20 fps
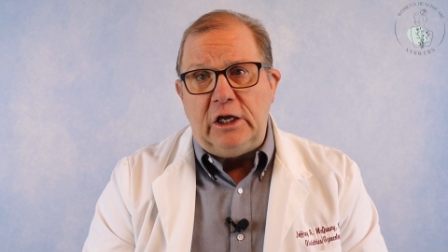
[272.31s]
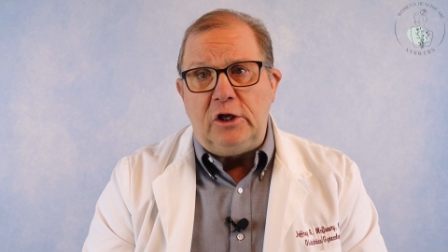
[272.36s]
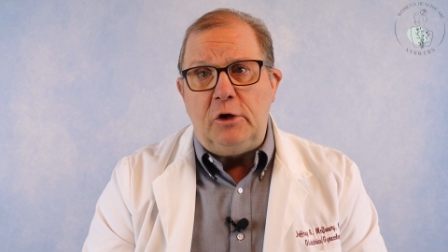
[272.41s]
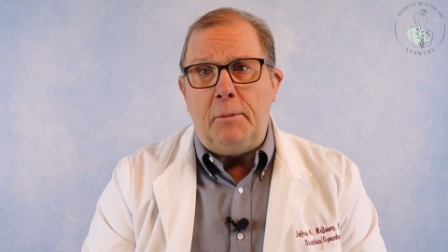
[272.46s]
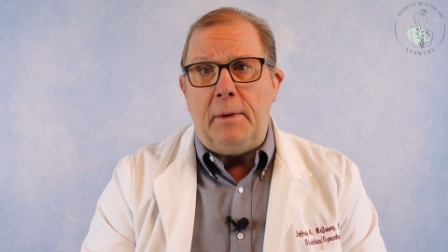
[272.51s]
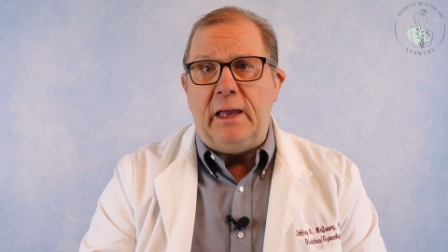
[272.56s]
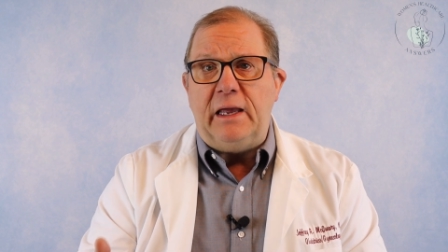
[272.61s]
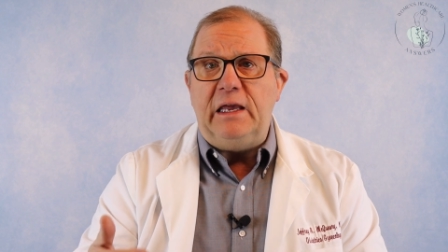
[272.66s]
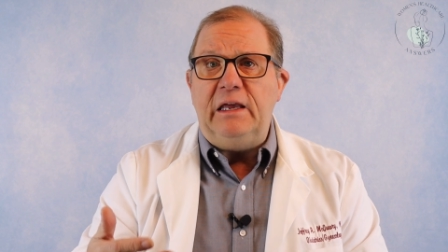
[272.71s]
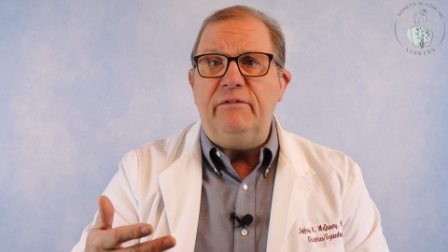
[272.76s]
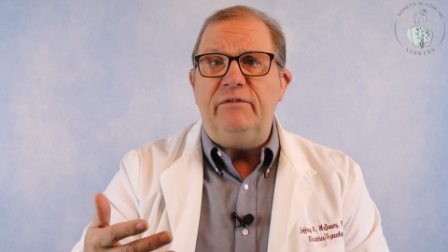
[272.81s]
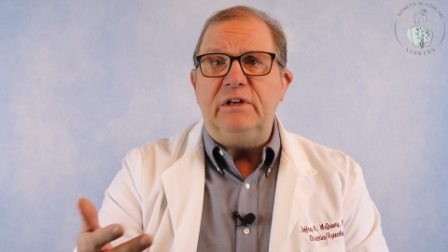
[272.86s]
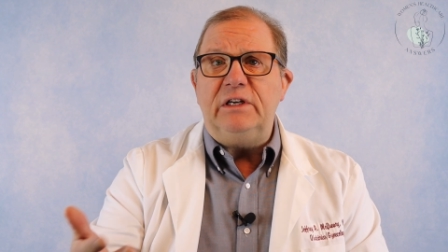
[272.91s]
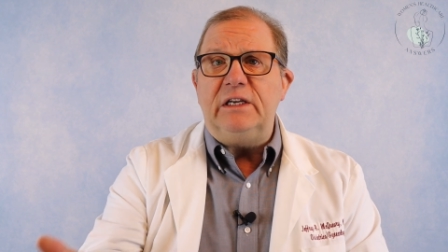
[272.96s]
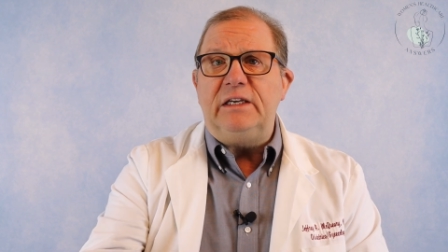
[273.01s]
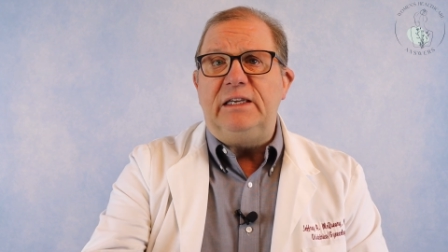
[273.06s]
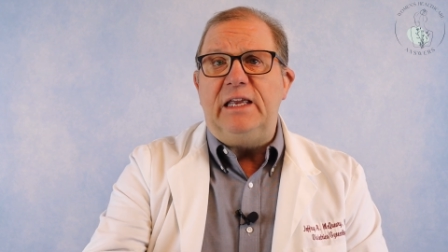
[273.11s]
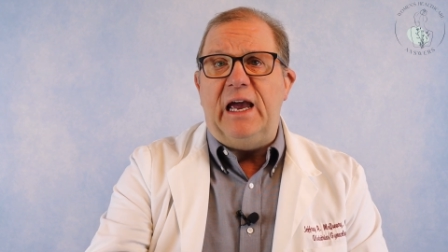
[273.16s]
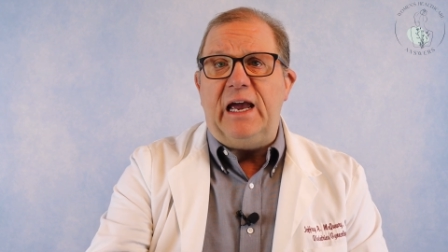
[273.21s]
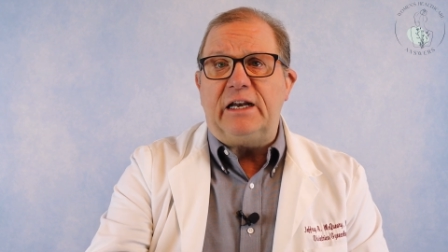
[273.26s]
You may even
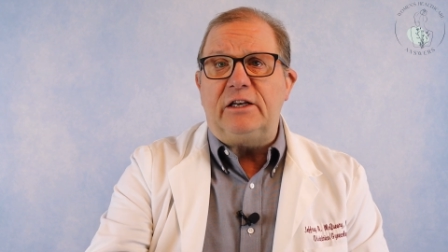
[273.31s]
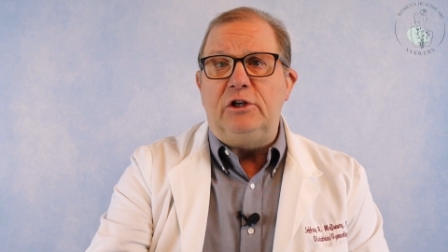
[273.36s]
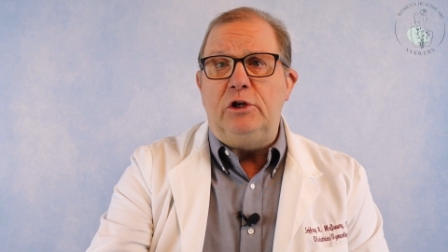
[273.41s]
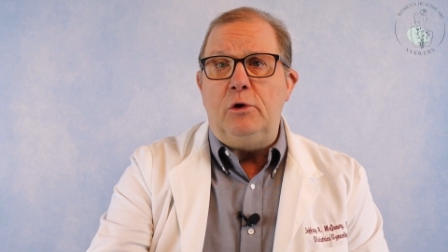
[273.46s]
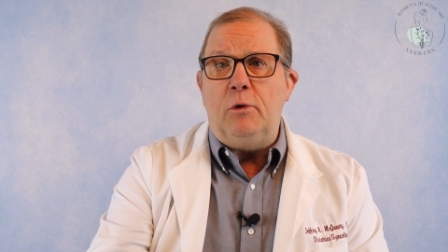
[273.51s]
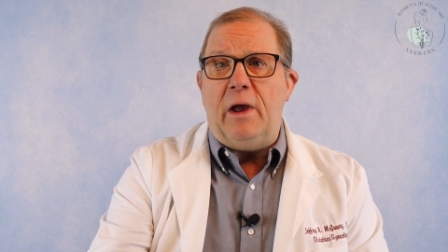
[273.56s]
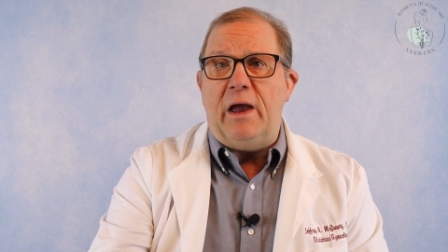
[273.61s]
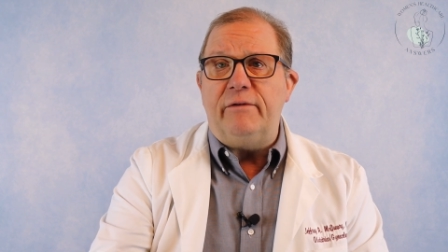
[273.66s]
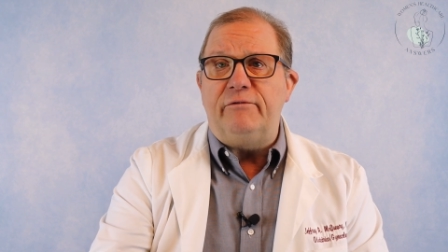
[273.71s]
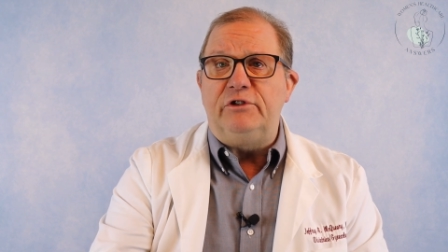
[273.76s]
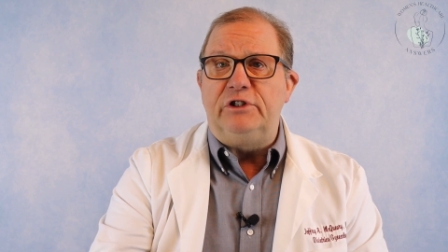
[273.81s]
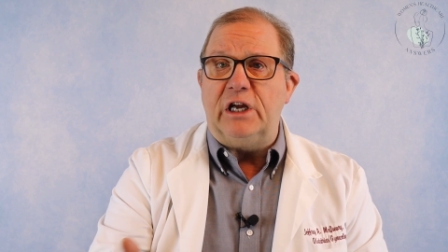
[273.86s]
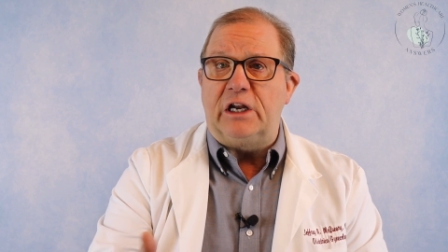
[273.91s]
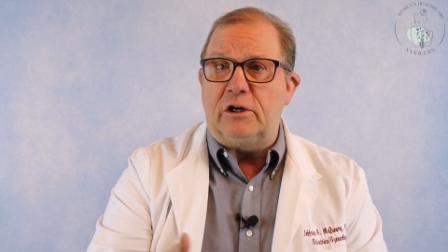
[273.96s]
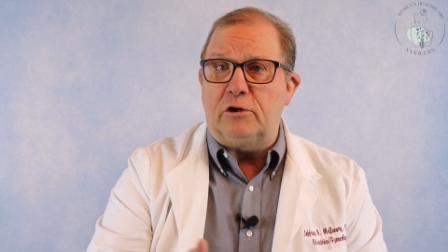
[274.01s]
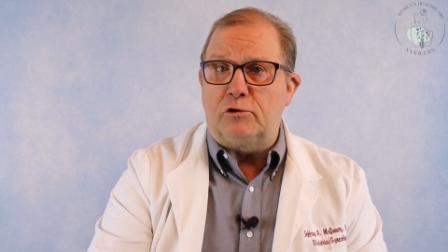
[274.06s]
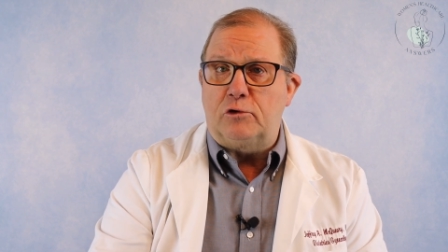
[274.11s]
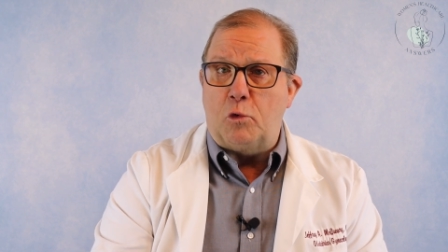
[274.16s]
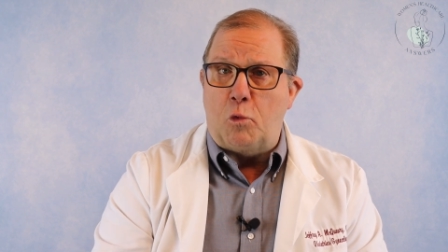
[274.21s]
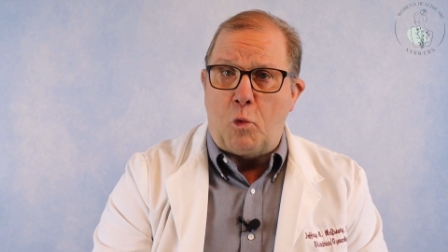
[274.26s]
detect you have
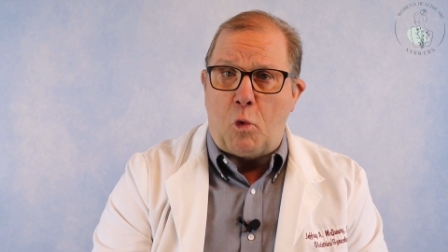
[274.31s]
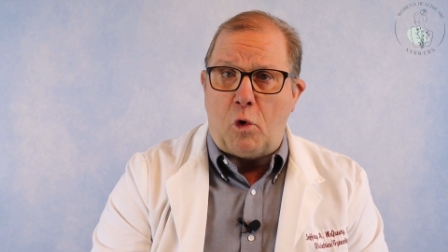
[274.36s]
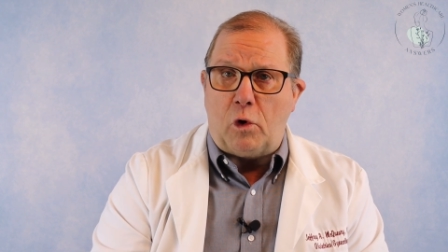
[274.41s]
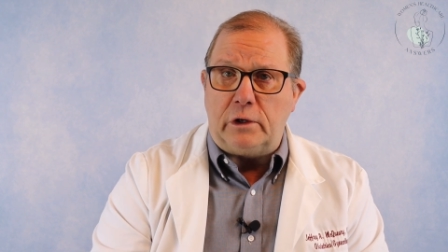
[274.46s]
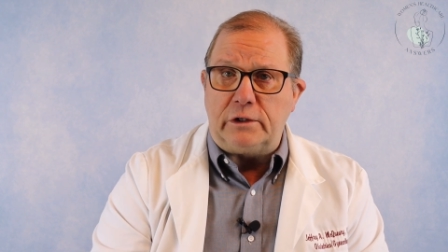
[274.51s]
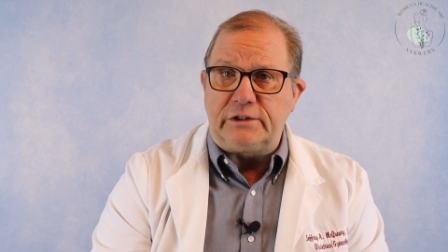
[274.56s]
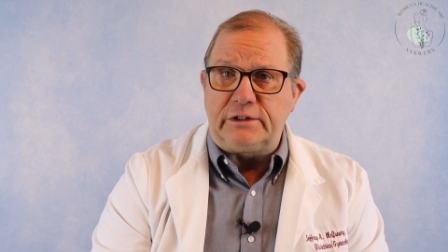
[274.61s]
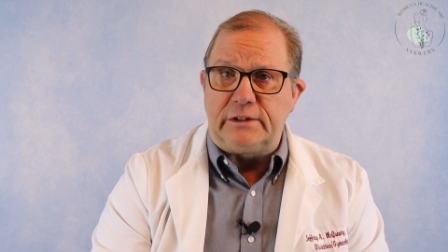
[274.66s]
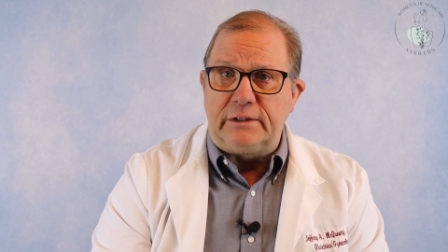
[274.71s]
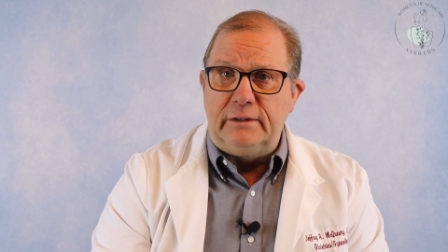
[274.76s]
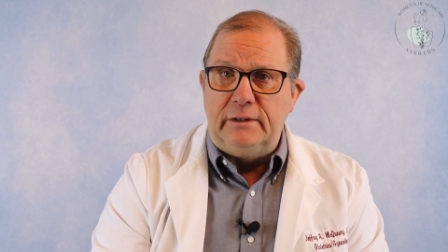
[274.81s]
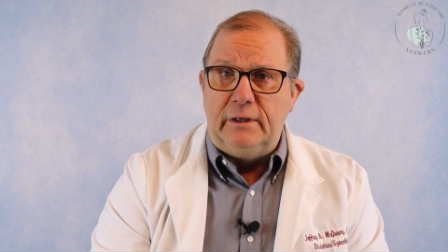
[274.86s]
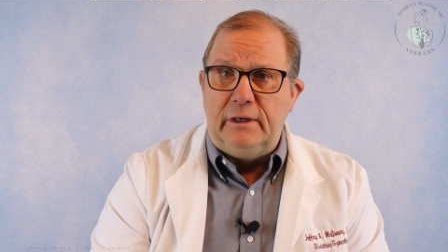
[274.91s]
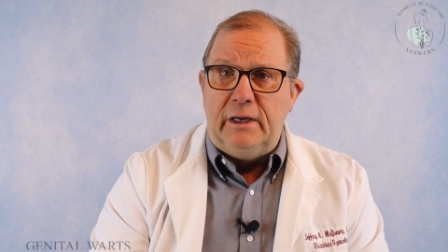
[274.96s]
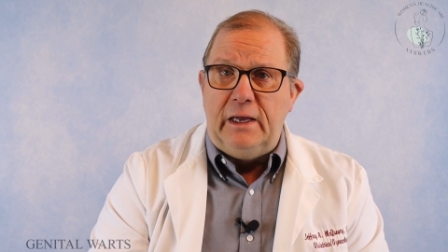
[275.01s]
genital warts.